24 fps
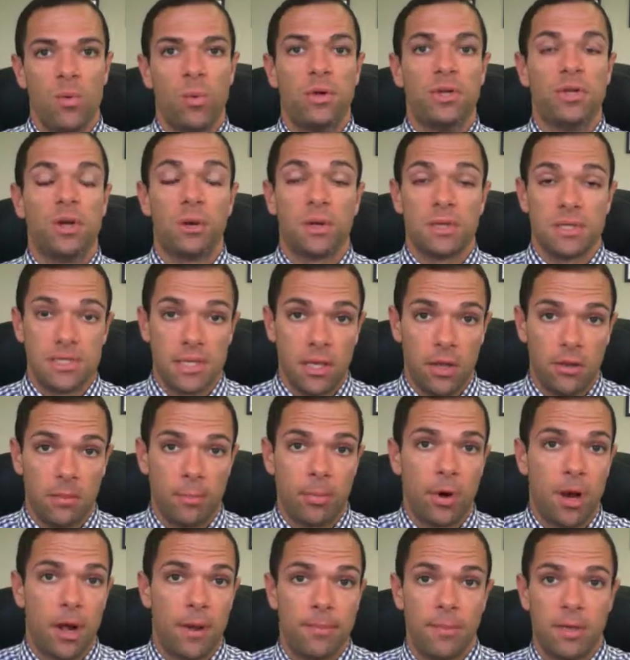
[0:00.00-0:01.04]
when you go to sell the
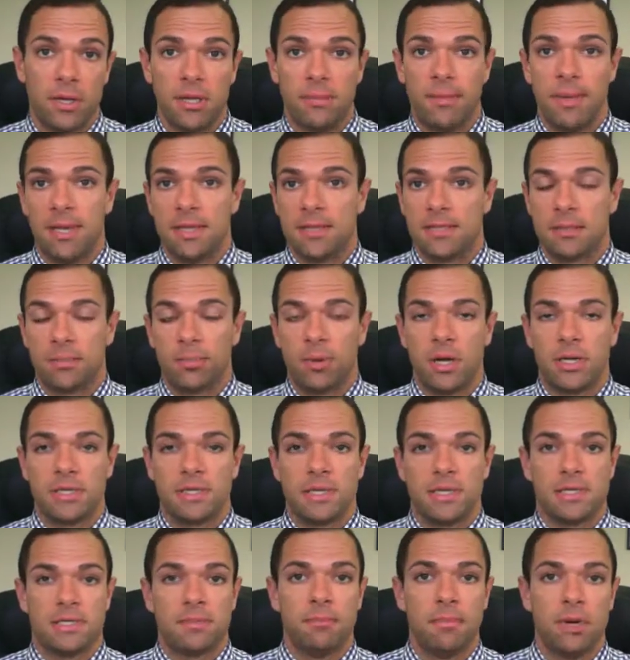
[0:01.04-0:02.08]
property, it makes the
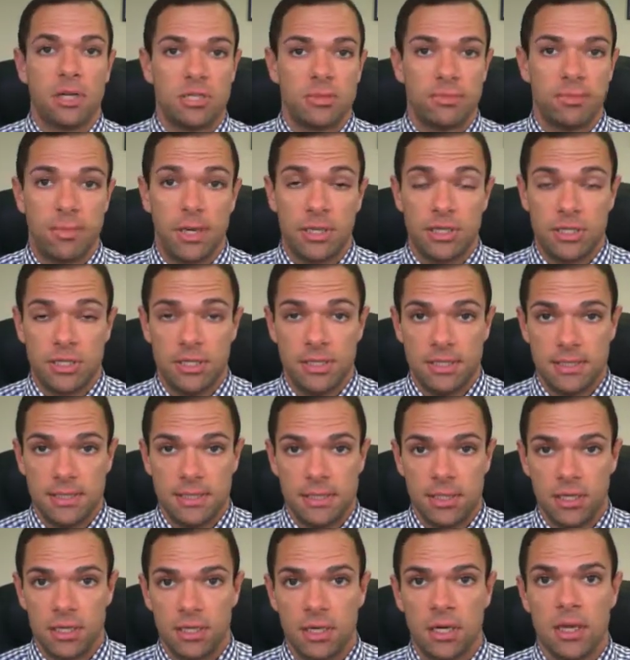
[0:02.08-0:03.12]
process much, much
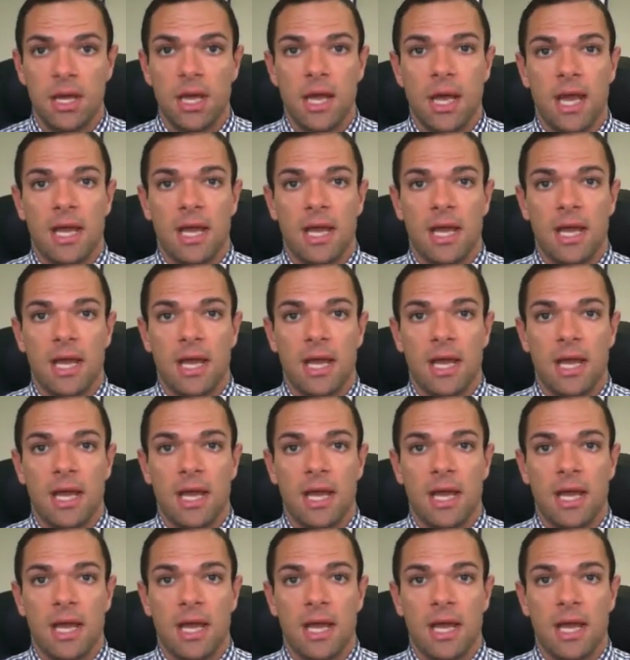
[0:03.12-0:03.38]
easier,